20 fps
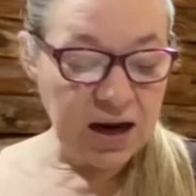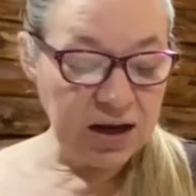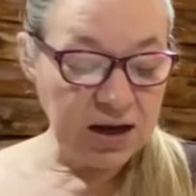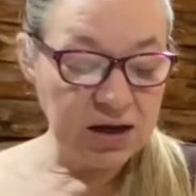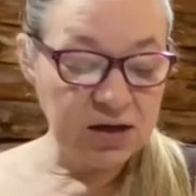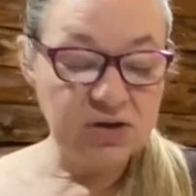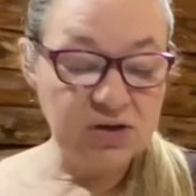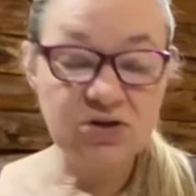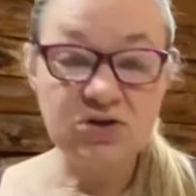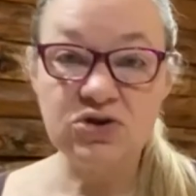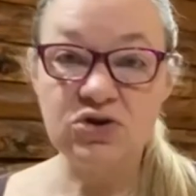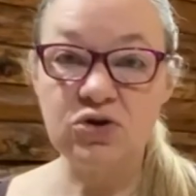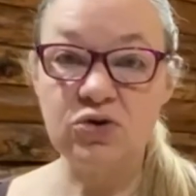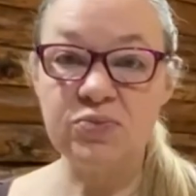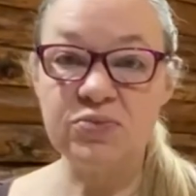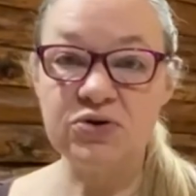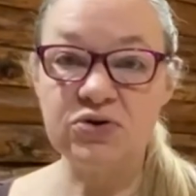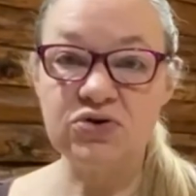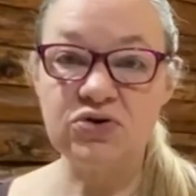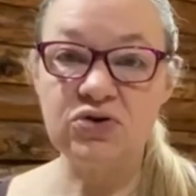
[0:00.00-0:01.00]
it into soups
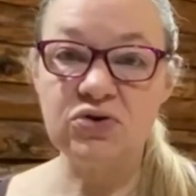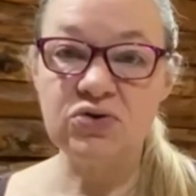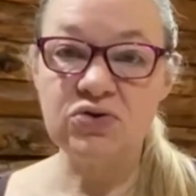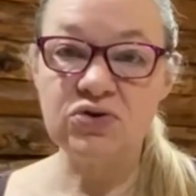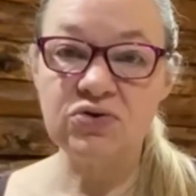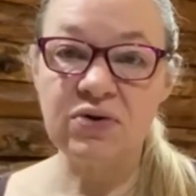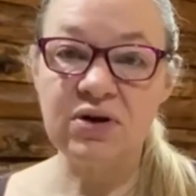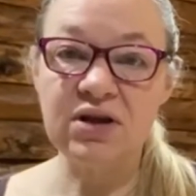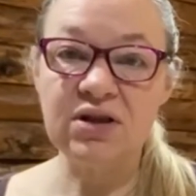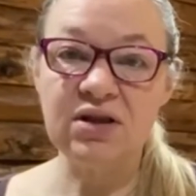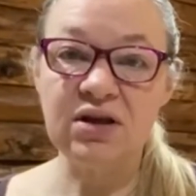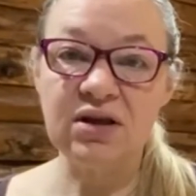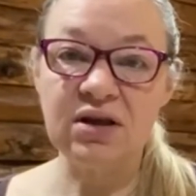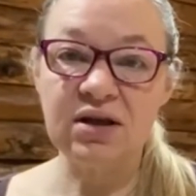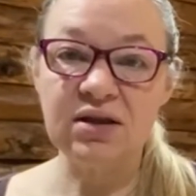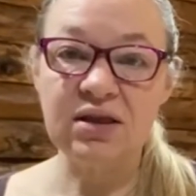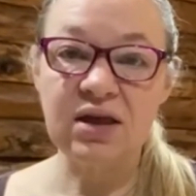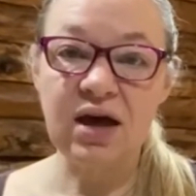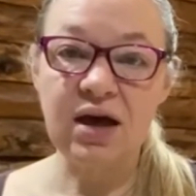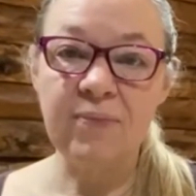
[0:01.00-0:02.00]
or stews or anything like
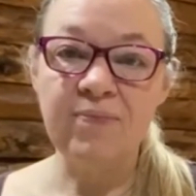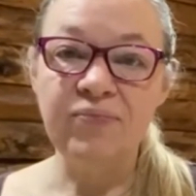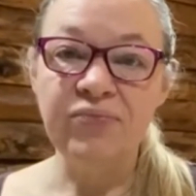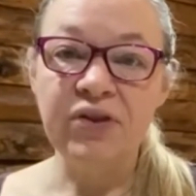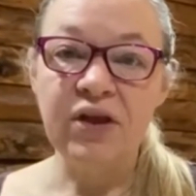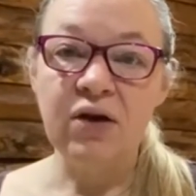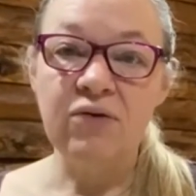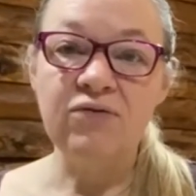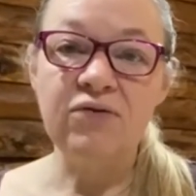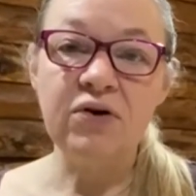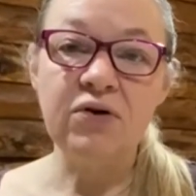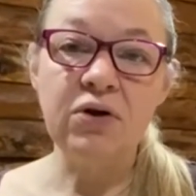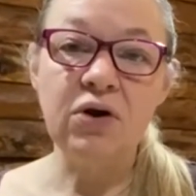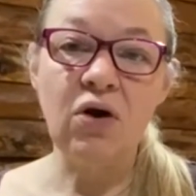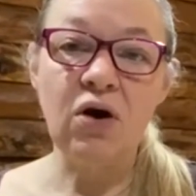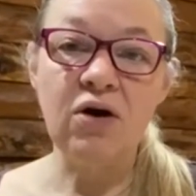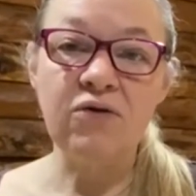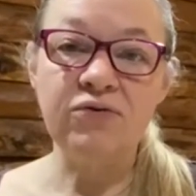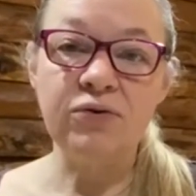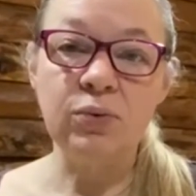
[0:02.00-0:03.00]
that, very
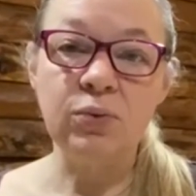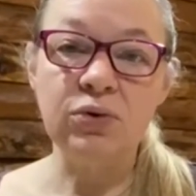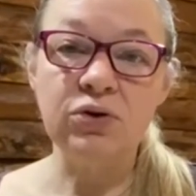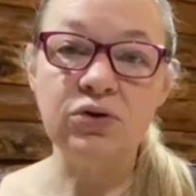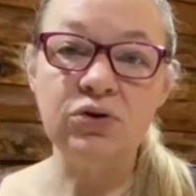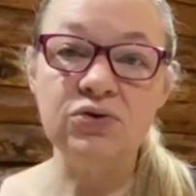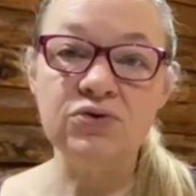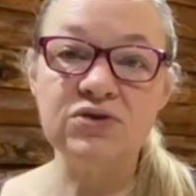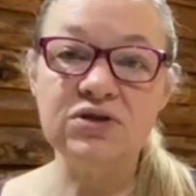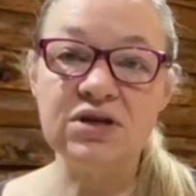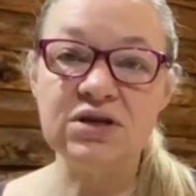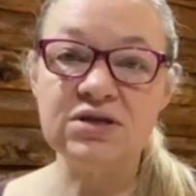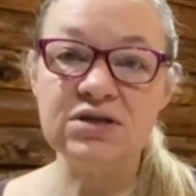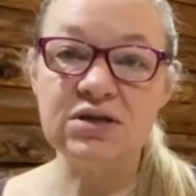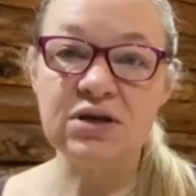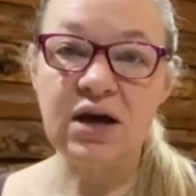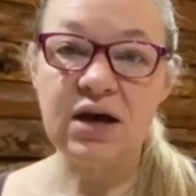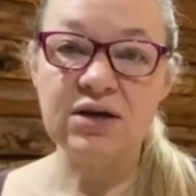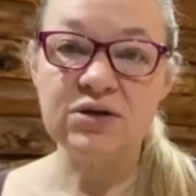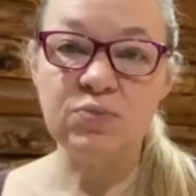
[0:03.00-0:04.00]
often we'll use this
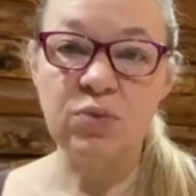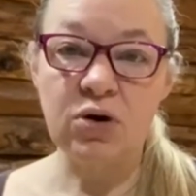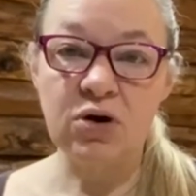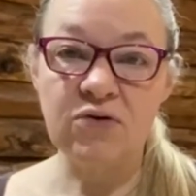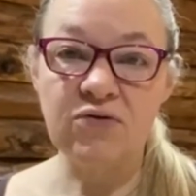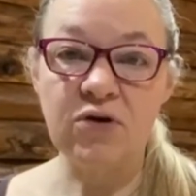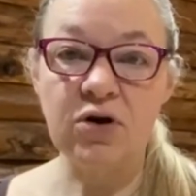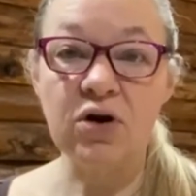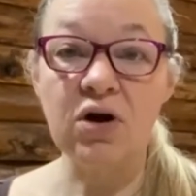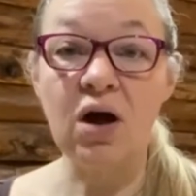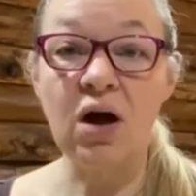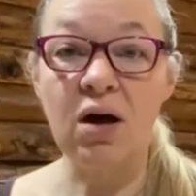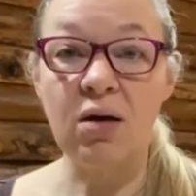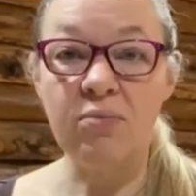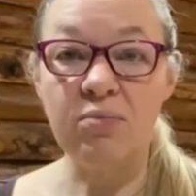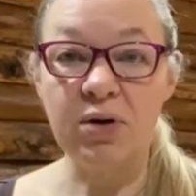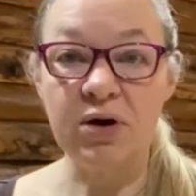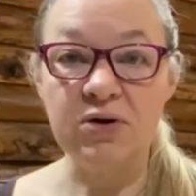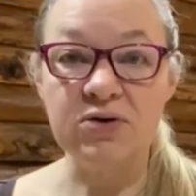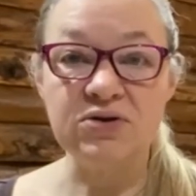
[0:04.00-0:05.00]
as part of our
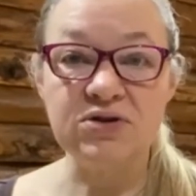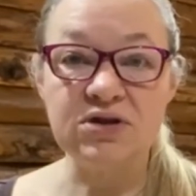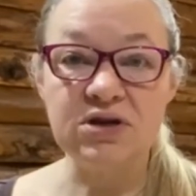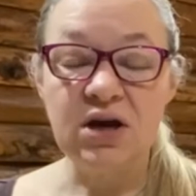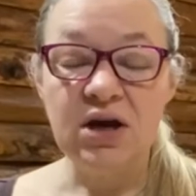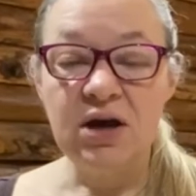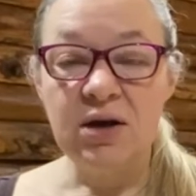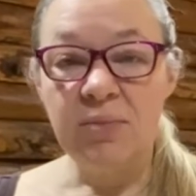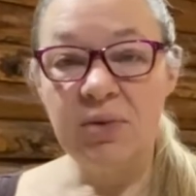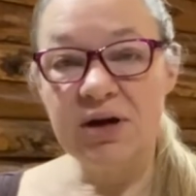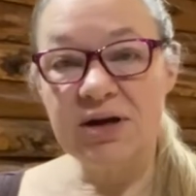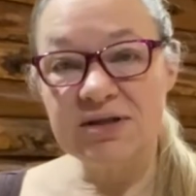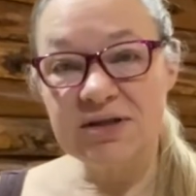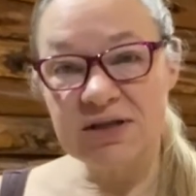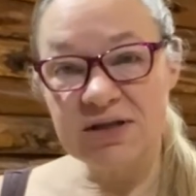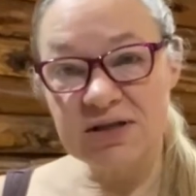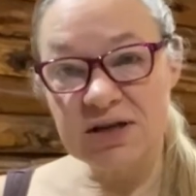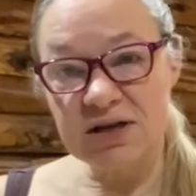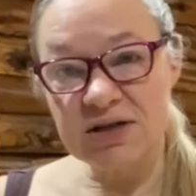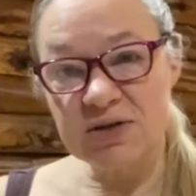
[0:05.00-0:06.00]
compost because it
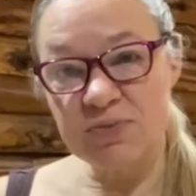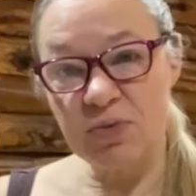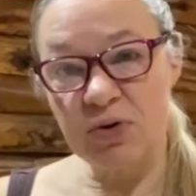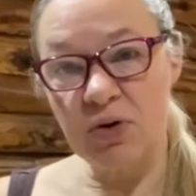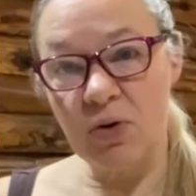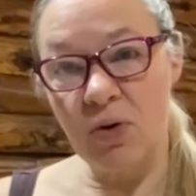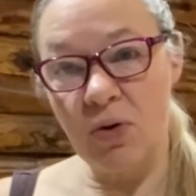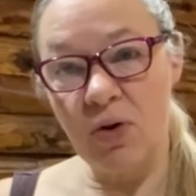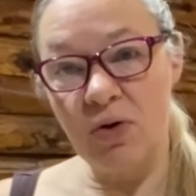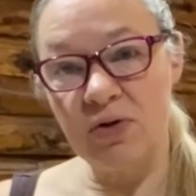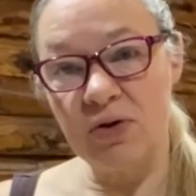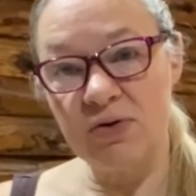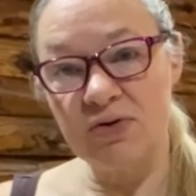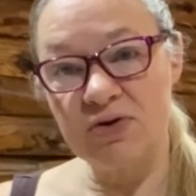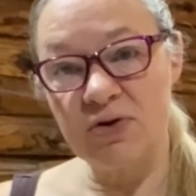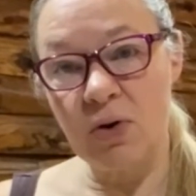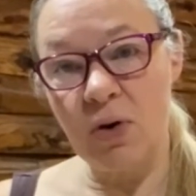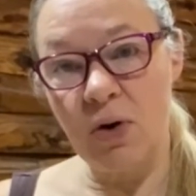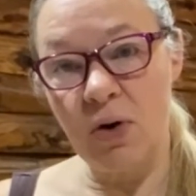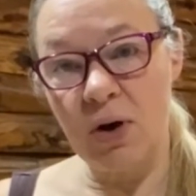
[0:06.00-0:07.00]
does put all those
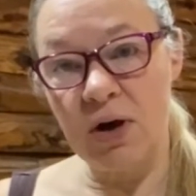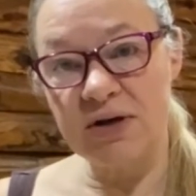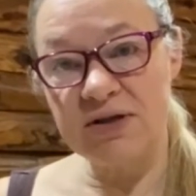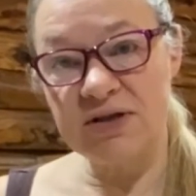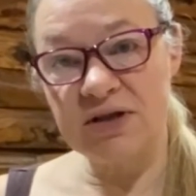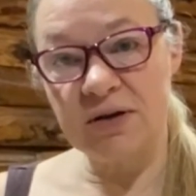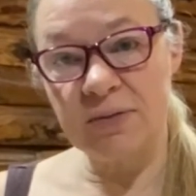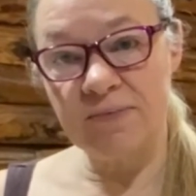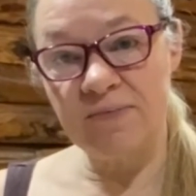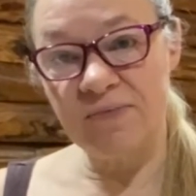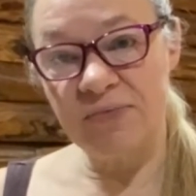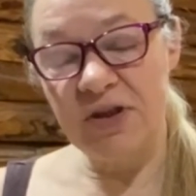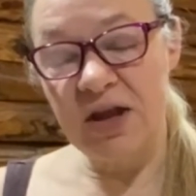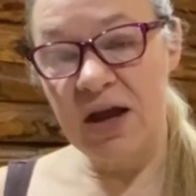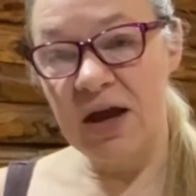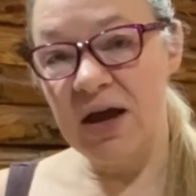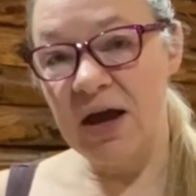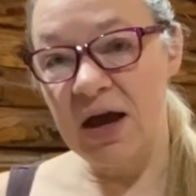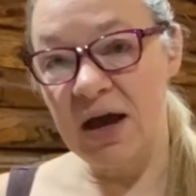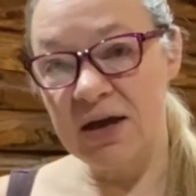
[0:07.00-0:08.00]
awesome
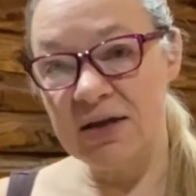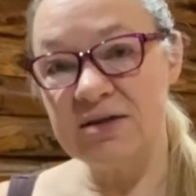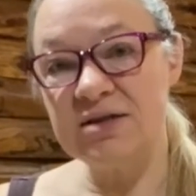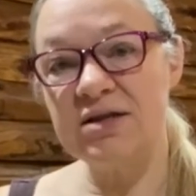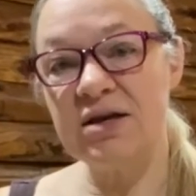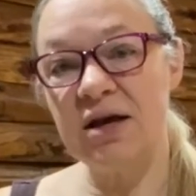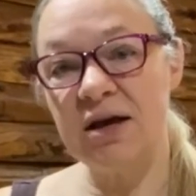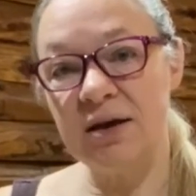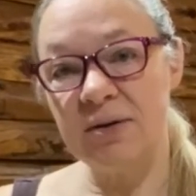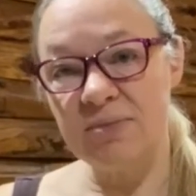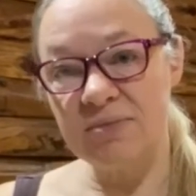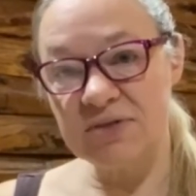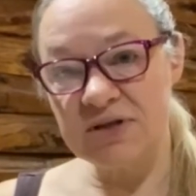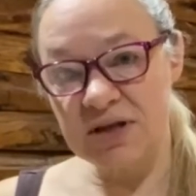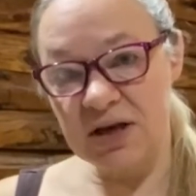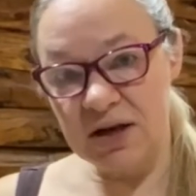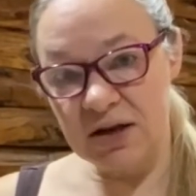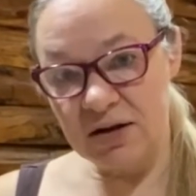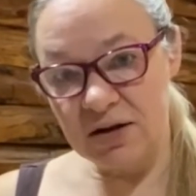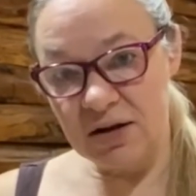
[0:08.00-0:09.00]
enzymes
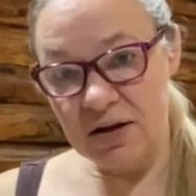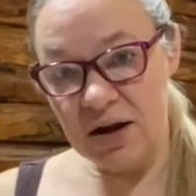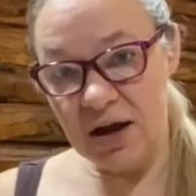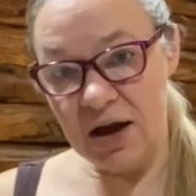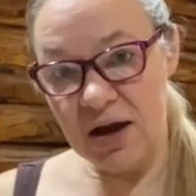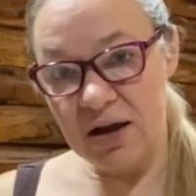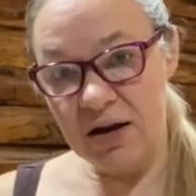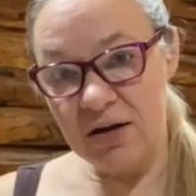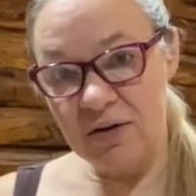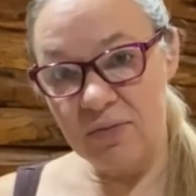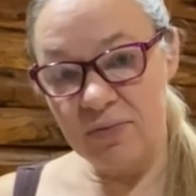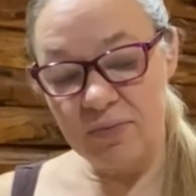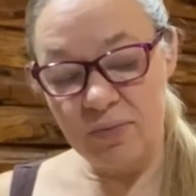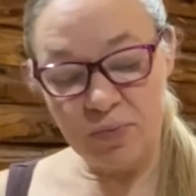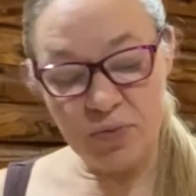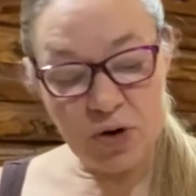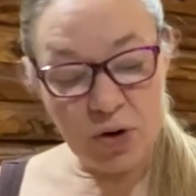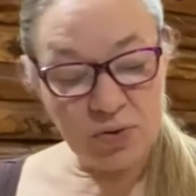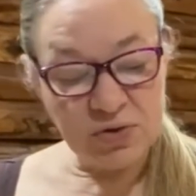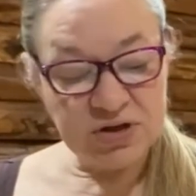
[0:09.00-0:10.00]
and
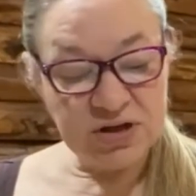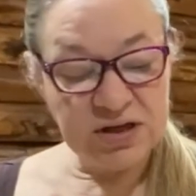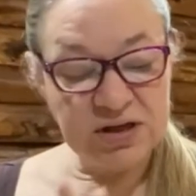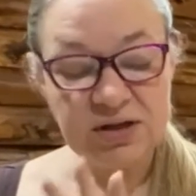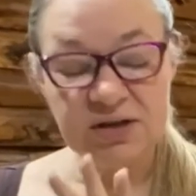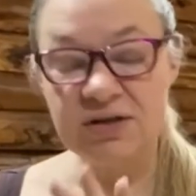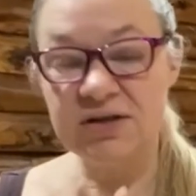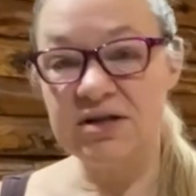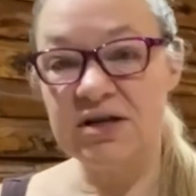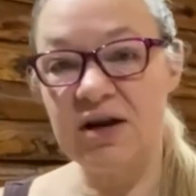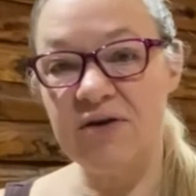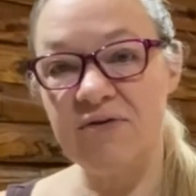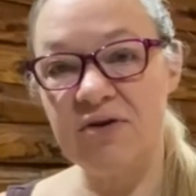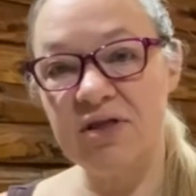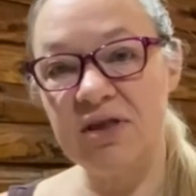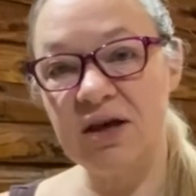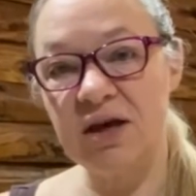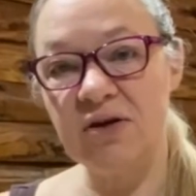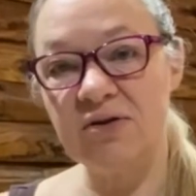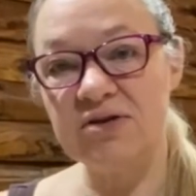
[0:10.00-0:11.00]
proteins and
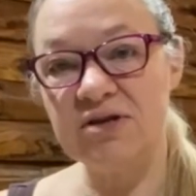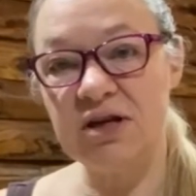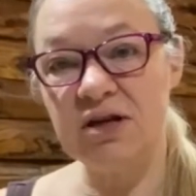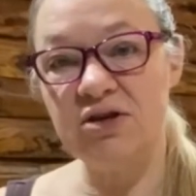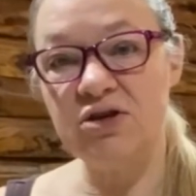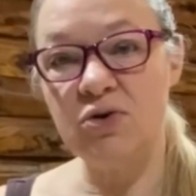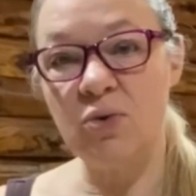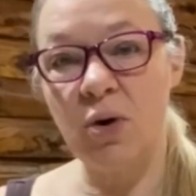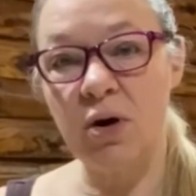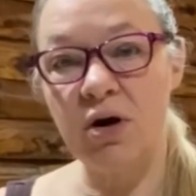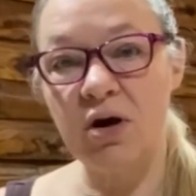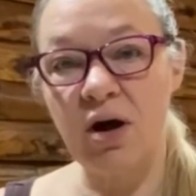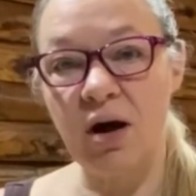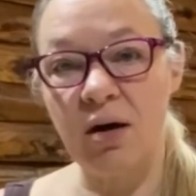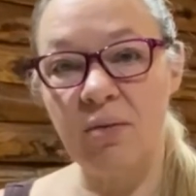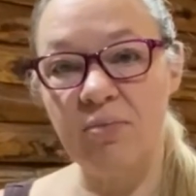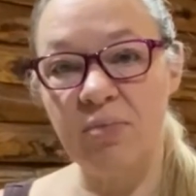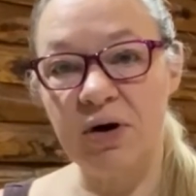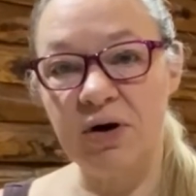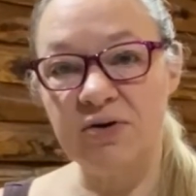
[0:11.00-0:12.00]
everything else into our
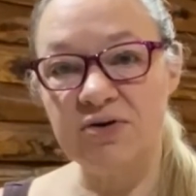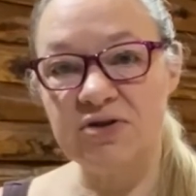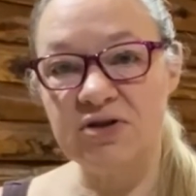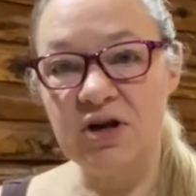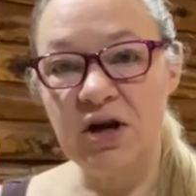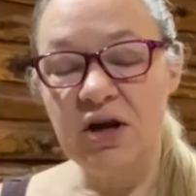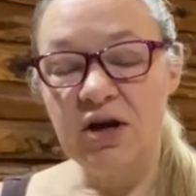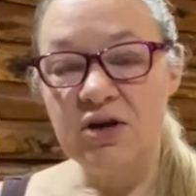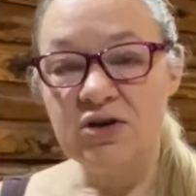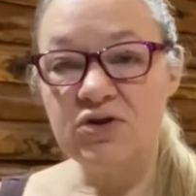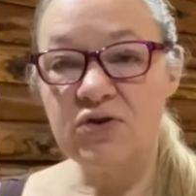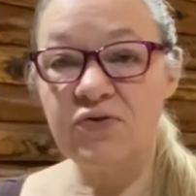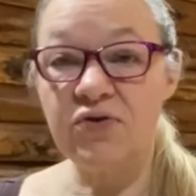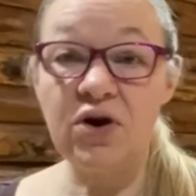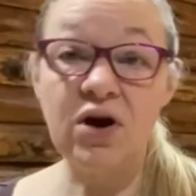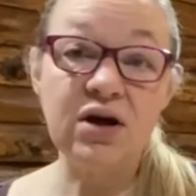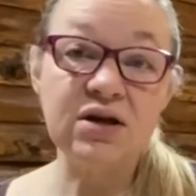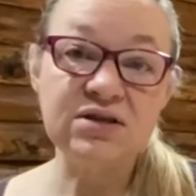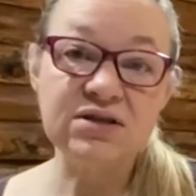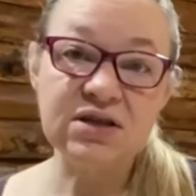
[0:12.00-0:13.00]
compost. So for
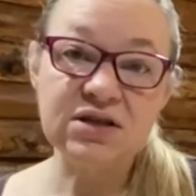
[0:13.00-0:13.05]
us,